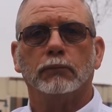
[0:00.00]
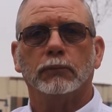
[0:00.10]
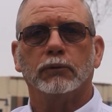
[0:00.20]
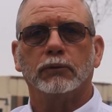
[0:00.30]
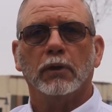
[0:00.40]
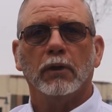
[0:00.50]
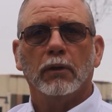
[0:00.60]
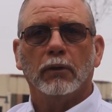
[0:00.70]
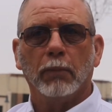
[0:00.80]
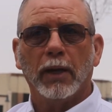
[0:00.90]
Just just
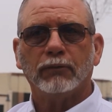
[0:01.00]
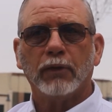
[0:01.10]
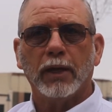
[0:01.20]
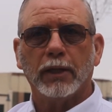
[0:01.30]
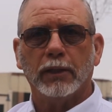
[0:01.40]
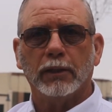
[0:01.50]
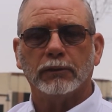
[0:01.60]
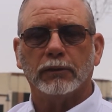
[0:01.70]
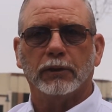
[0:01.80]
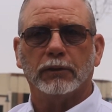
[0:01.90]
main thing
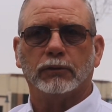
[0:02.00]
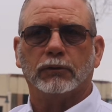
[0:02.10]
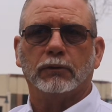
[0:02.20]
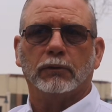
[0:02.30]
is is